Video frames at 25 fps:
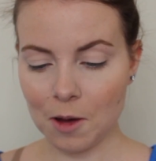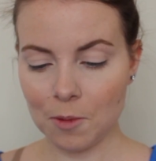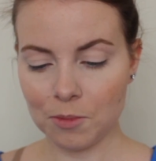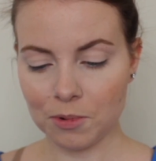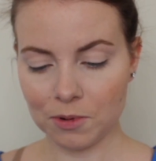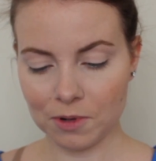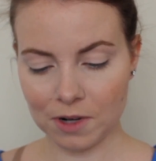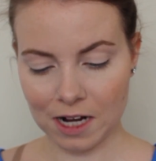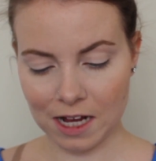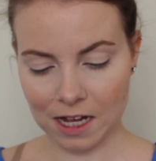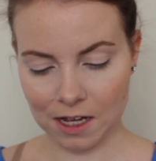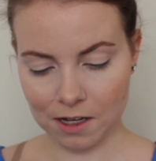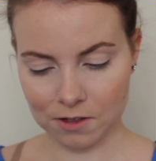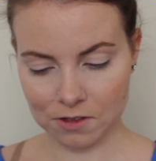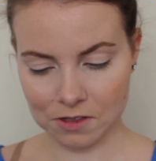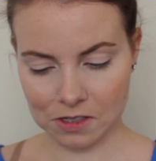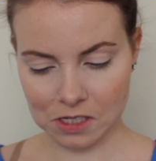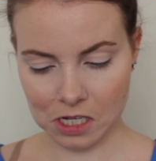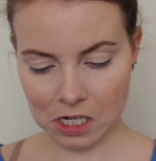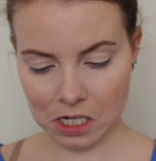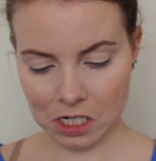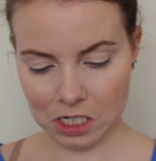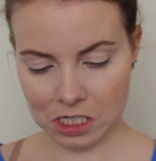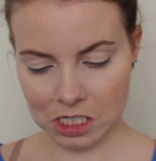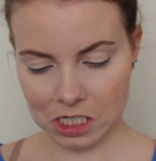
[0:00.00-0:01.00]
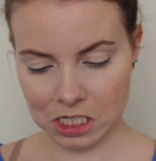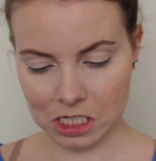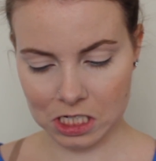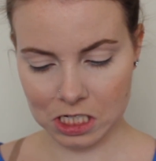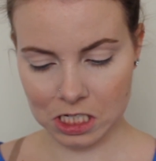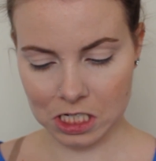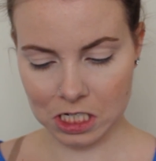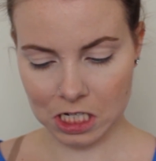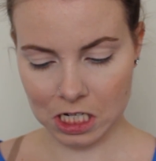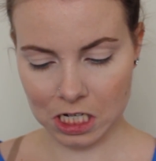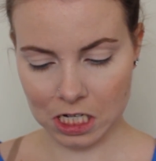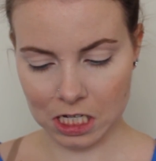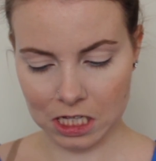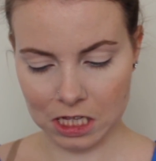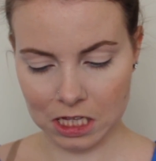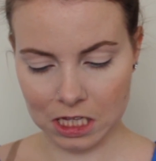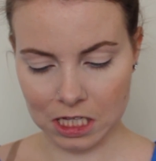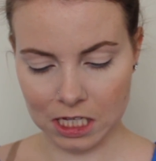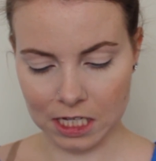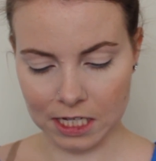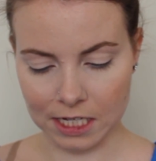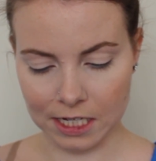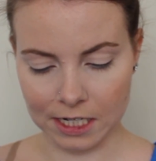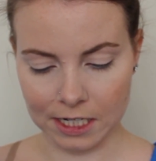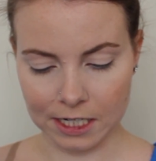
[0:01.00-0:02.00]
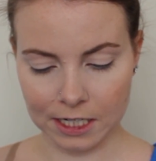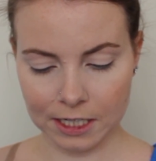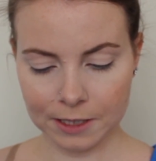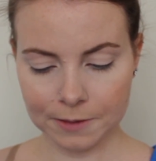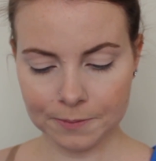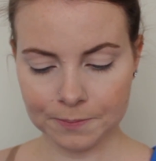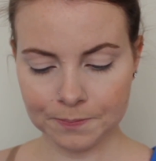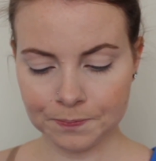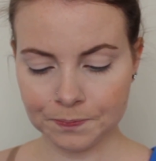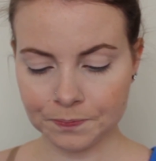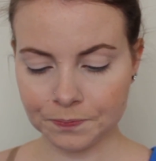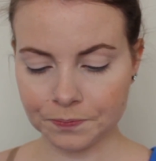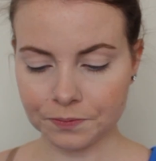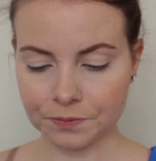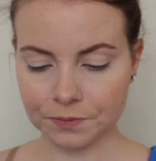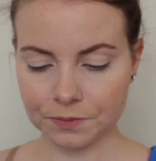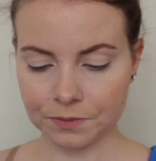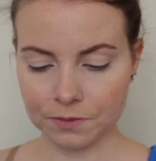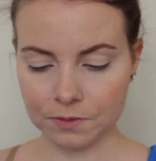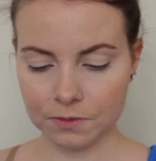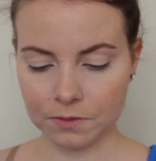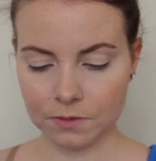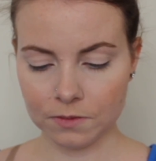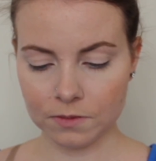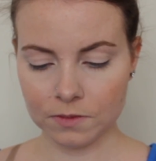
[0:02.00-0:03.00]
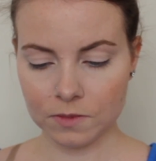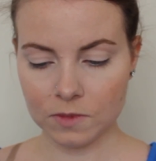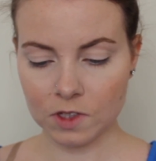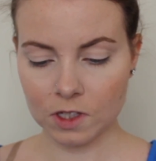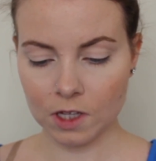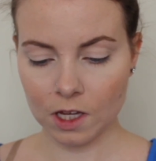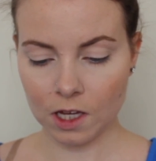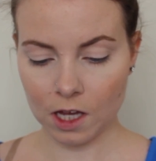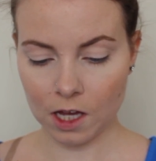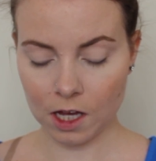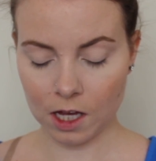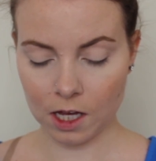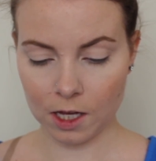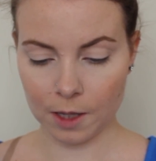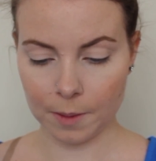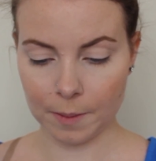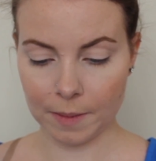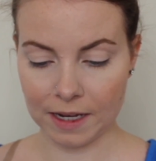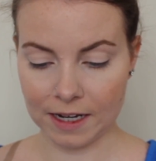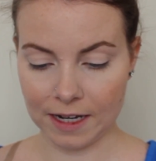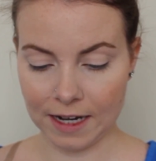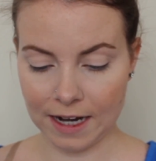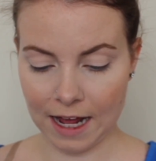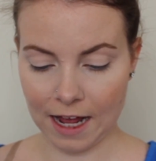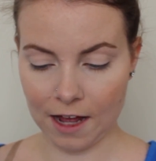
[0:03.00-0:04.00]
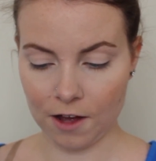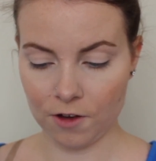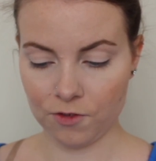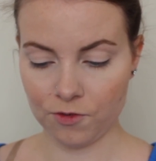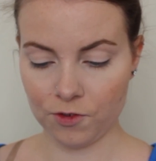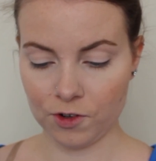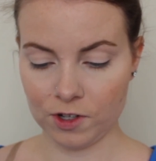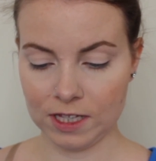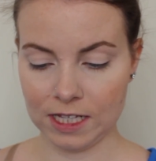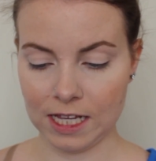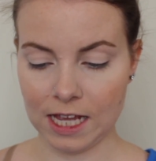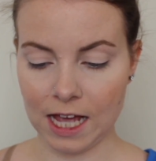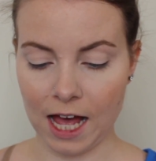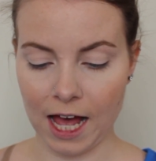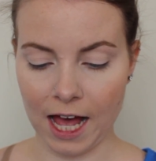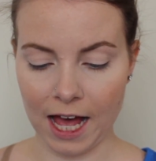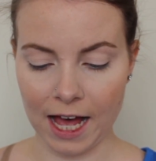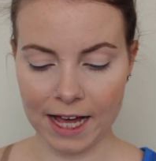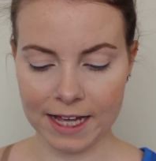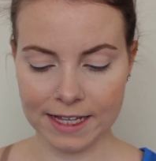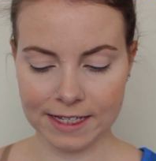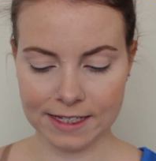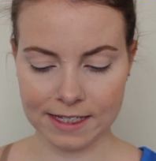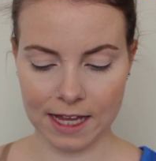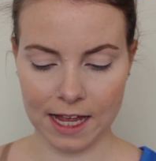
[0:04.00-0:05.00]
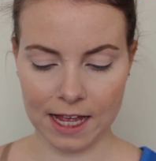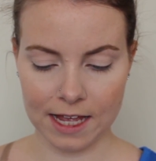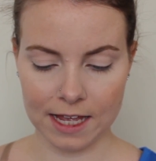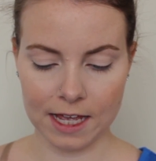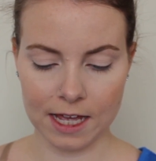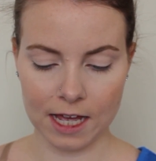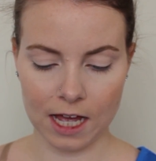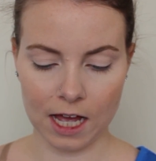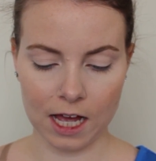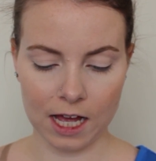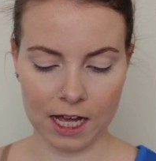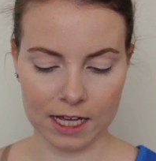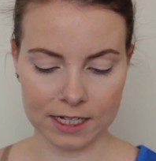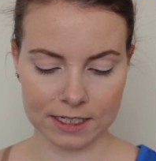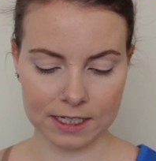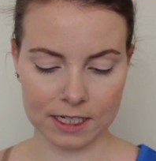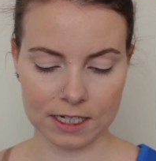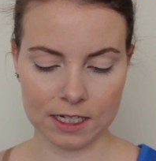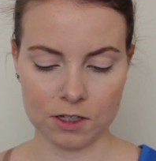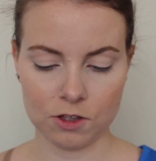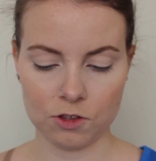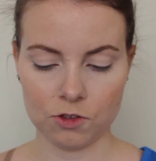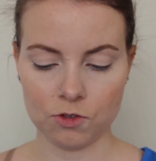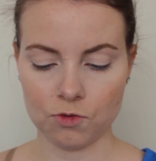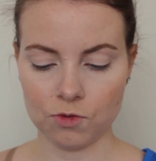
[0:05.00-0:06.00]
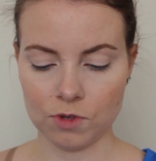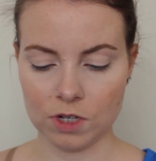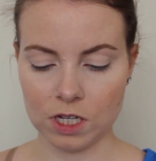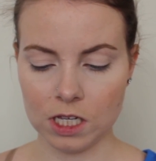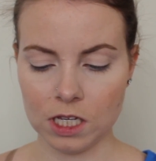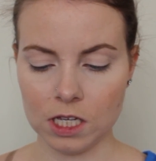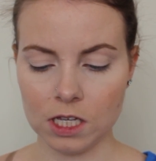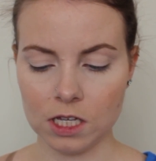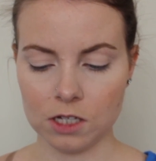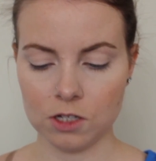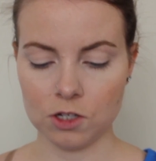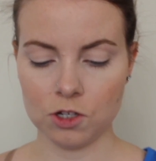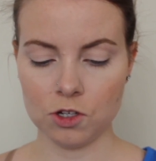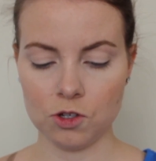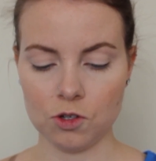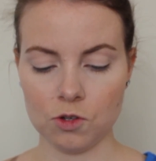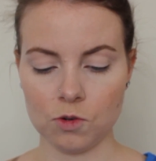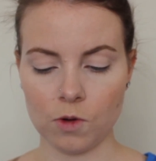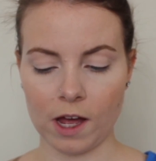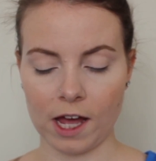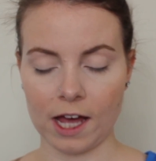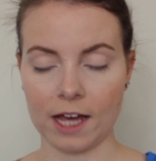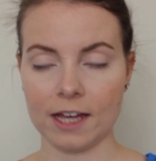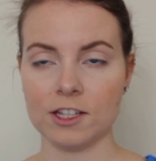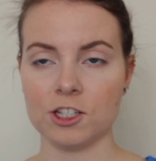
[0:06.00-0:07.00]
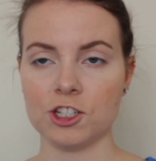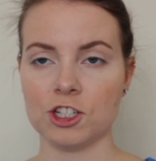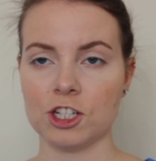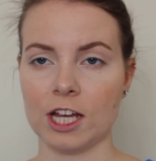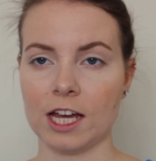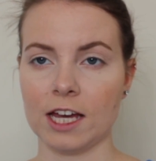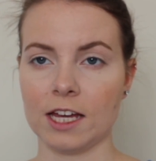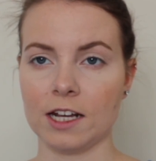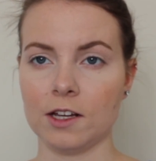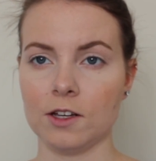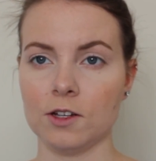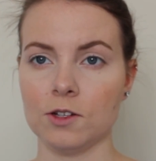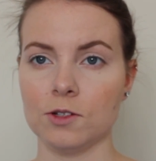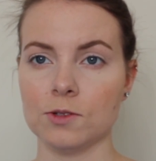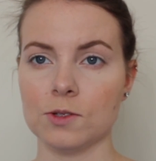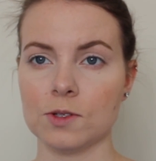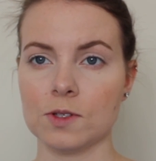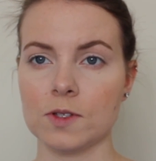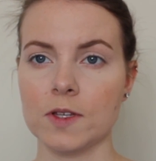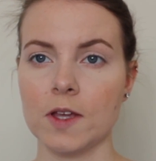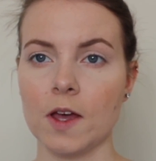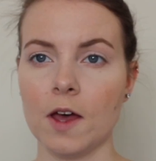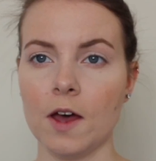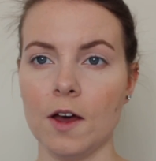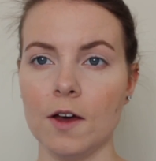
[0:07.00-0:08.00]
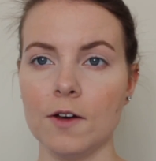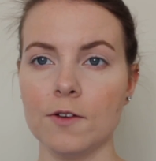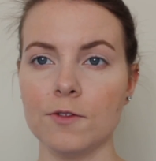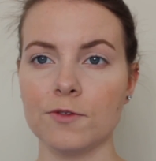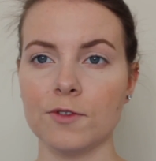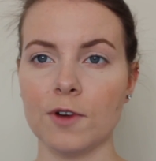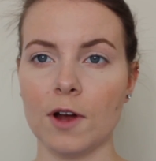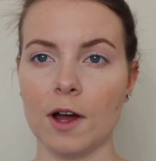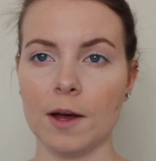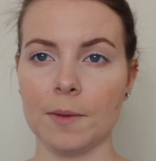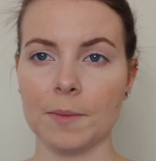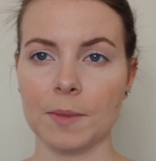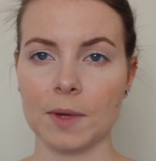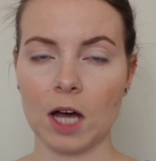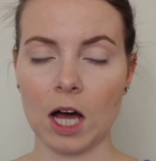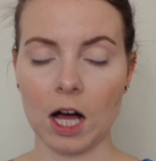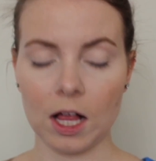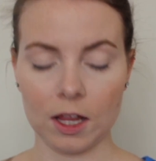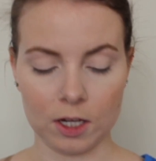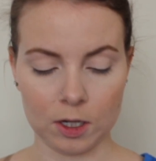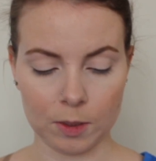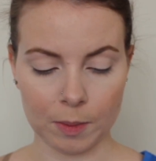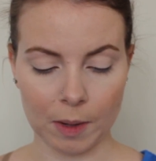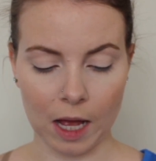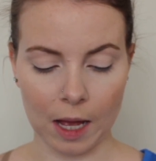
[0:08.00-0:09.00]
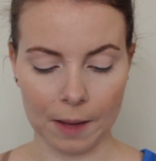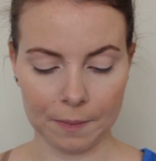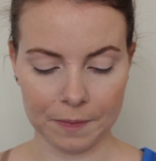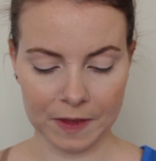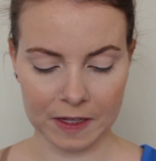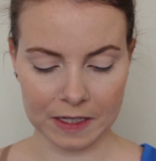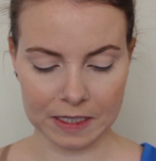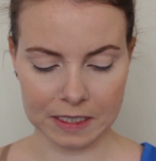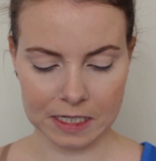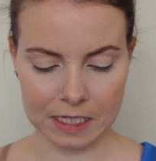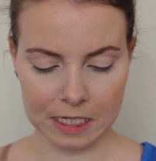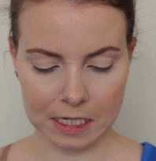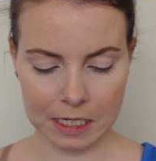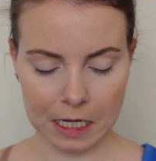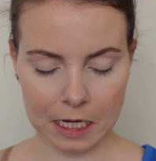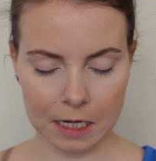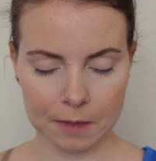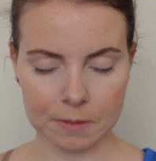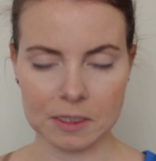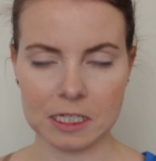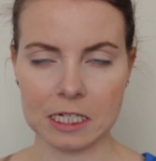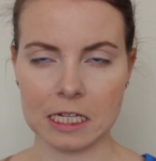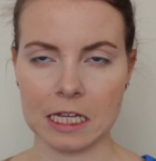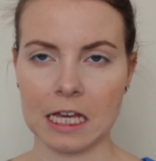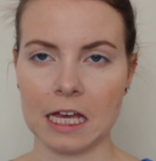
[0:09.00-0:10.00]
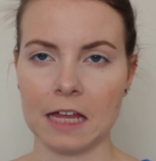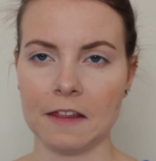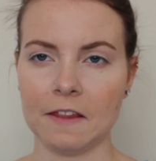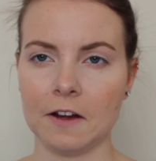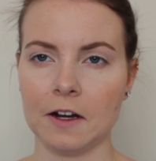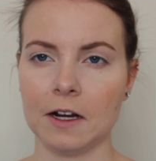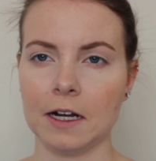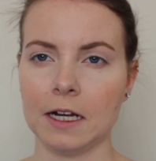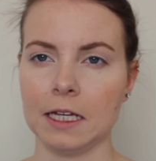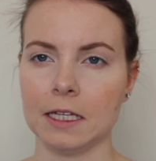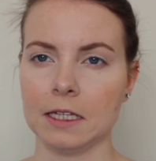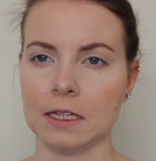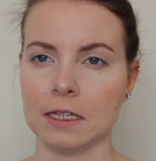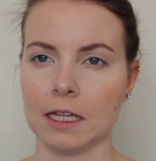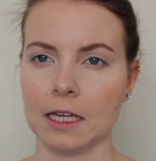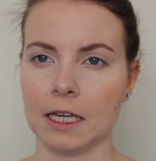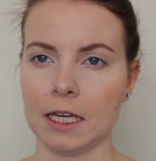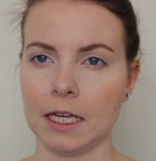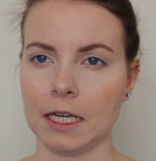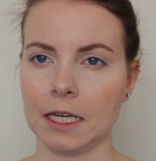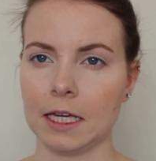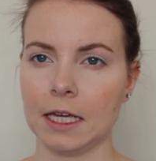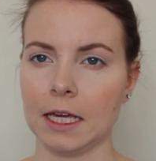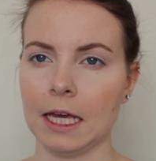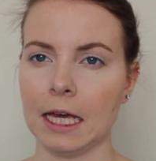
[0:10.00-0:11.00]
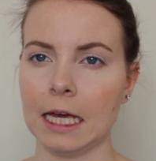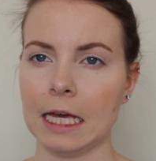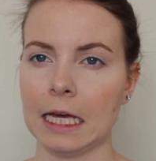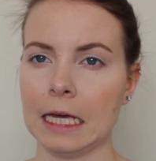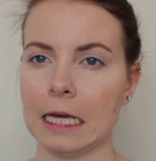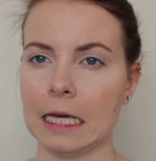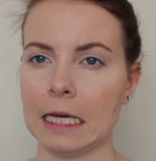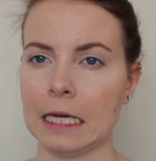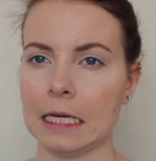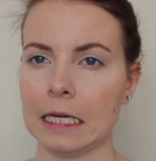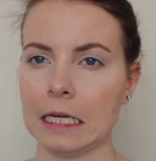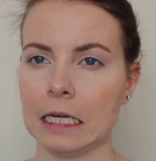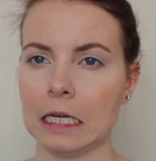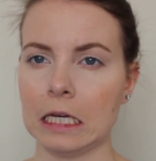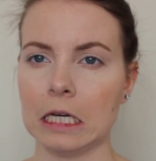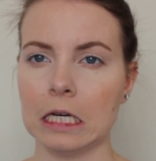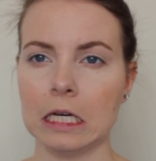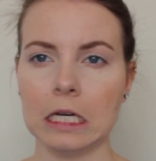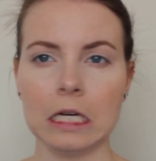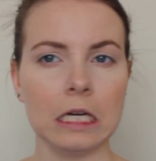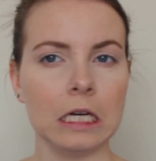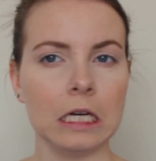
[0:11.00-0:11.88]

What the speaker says: Brows are done there. Now for the eyes, I got 3 new eyeshadows from ColourPop. They did come together in like a